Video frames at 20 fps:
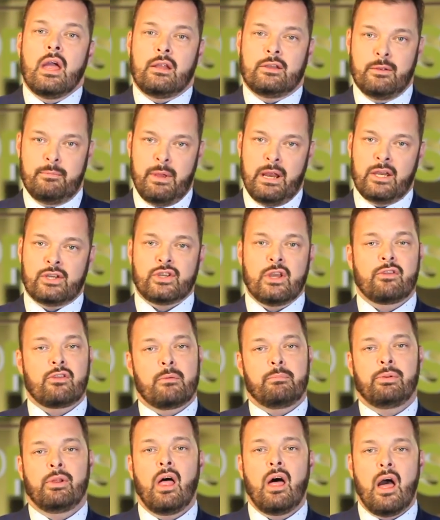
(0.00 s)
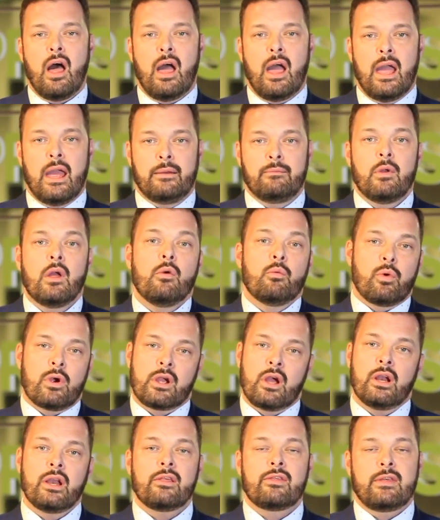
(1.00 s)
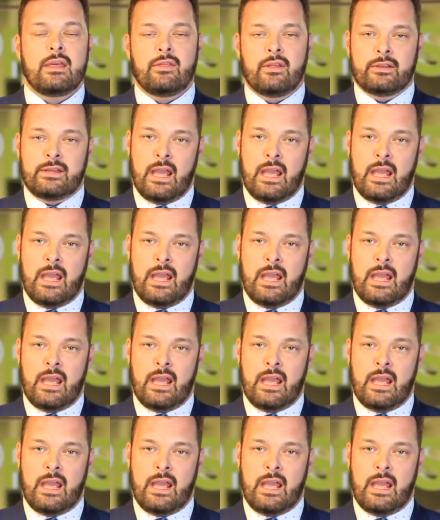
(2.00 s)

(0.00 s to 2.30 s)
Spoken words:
diminishing supply, we're going to see the